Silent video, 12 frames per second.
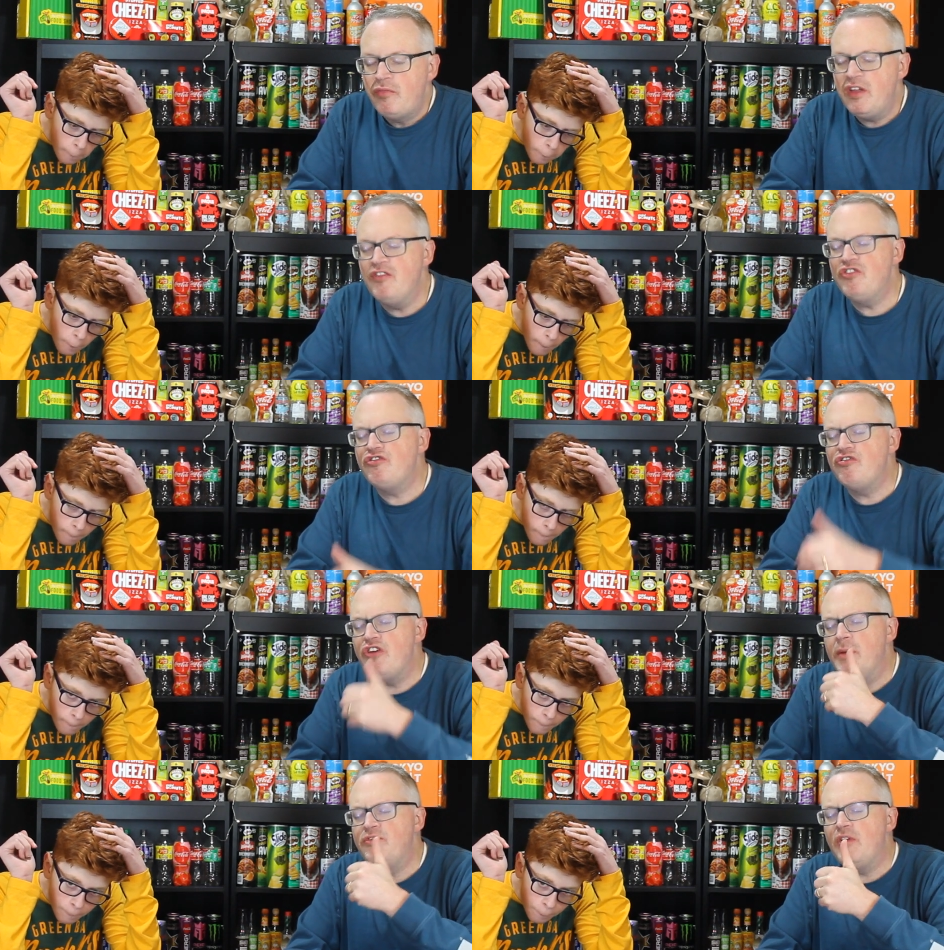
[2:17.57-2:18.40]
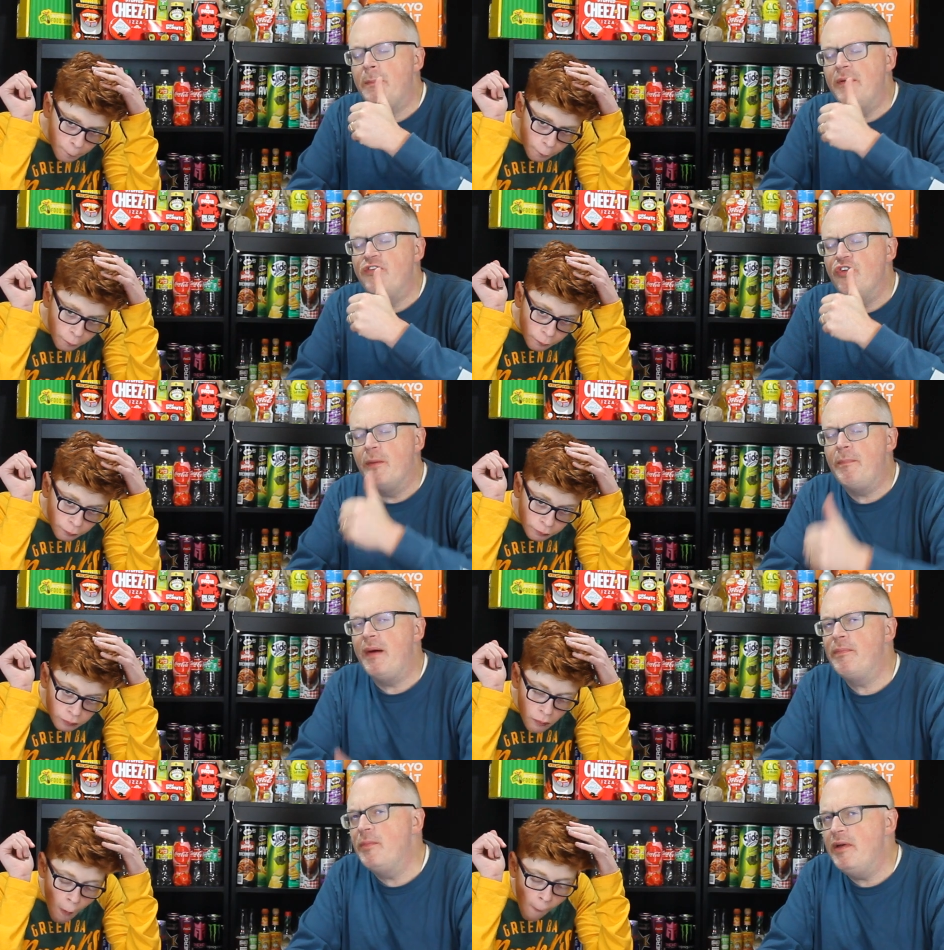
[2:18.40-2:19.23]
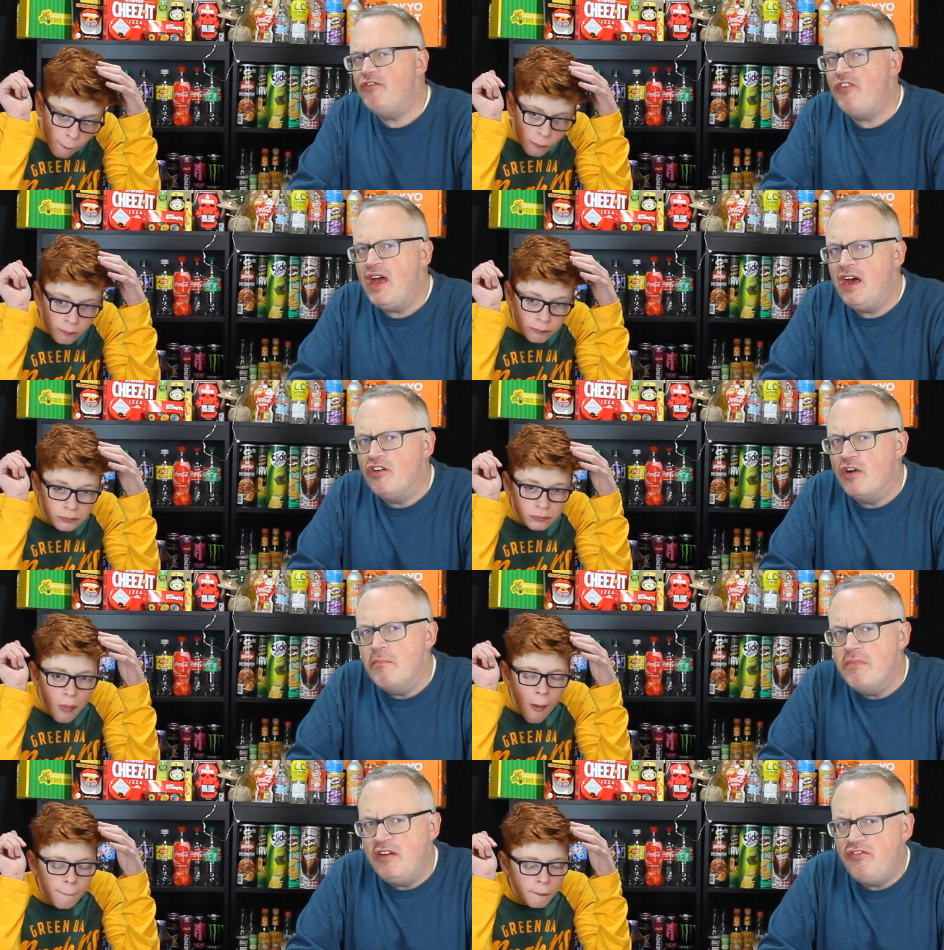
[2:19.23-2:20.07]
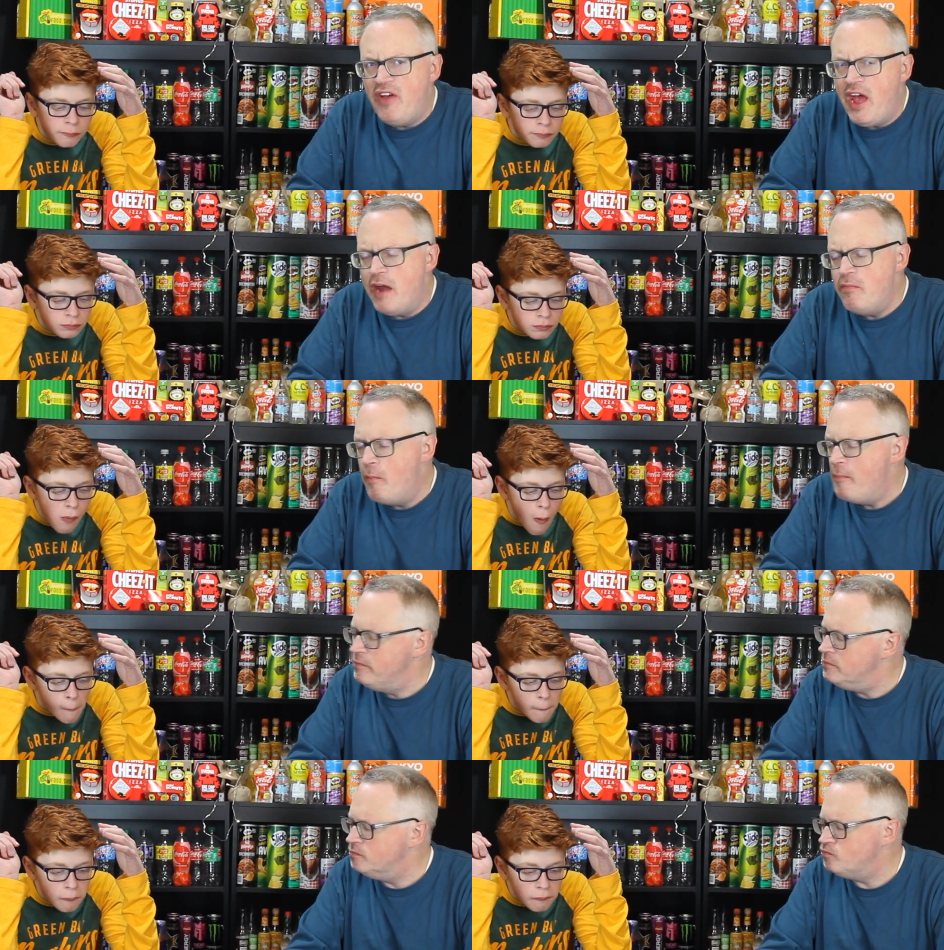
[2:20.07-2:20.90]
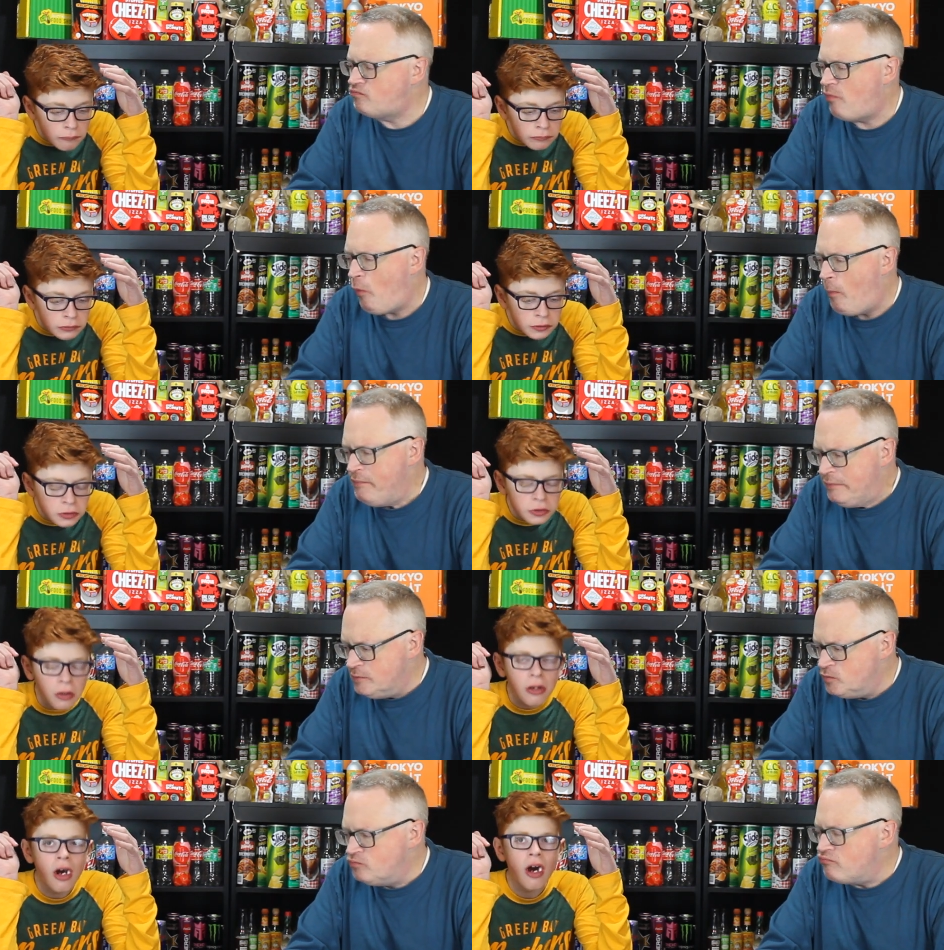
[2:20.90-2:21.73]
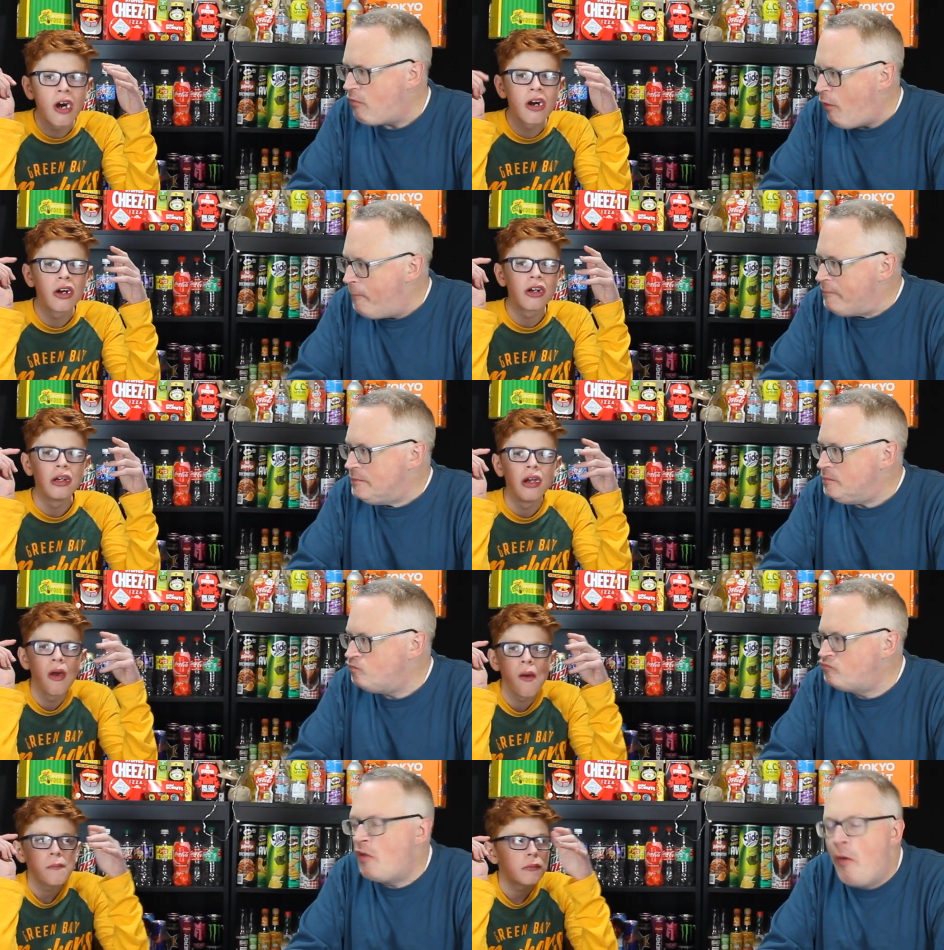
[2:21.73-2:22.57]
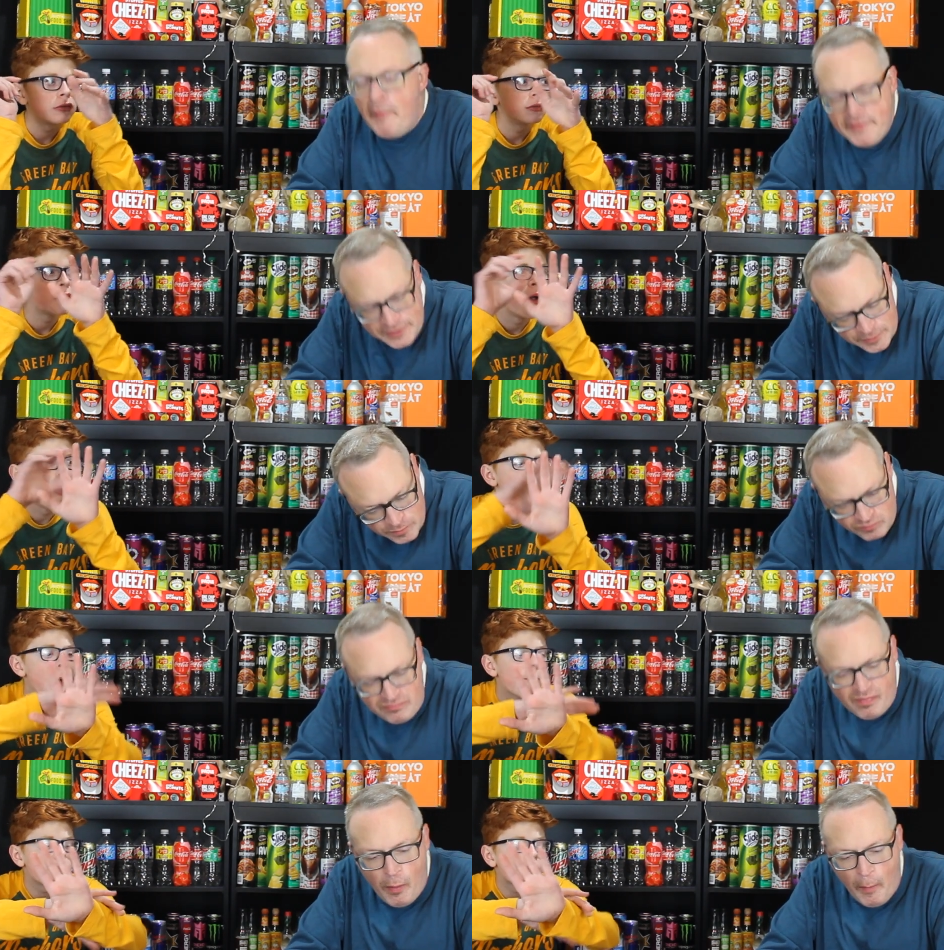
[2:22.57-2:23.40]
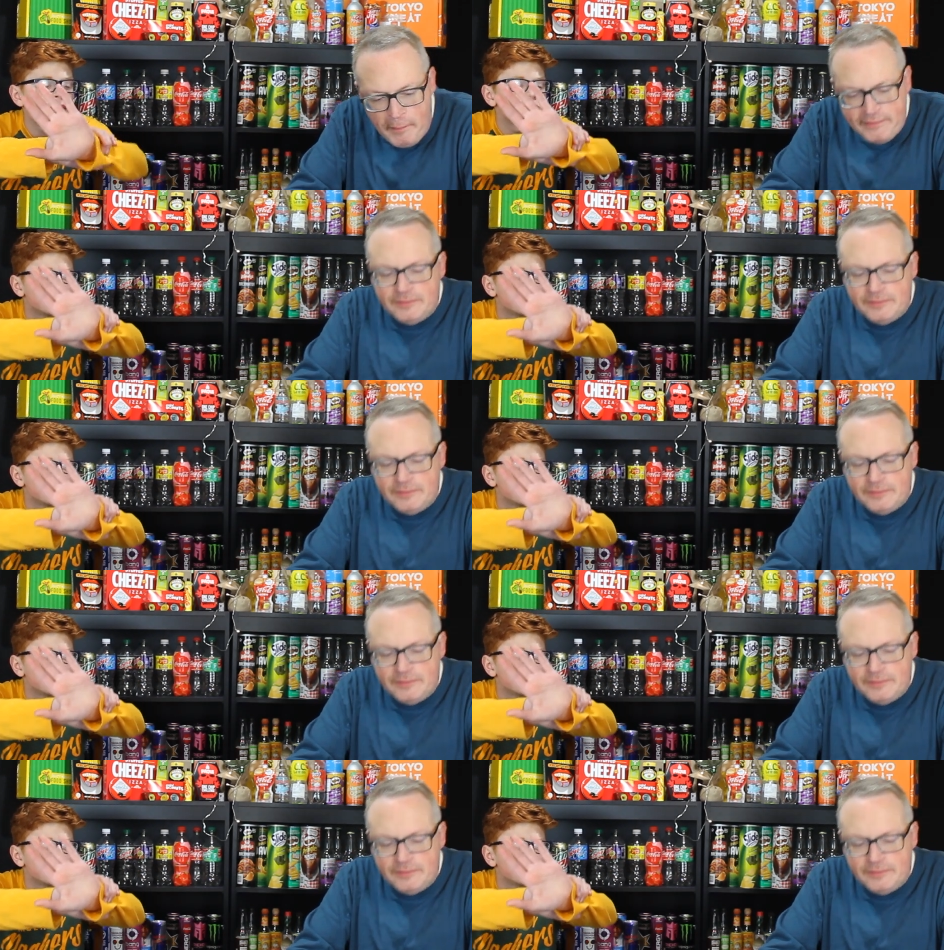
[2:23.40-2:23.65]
Speaker 1: Give us a thumbs up if you're a peppermint fan or a mint fan. Mm. These are hard. You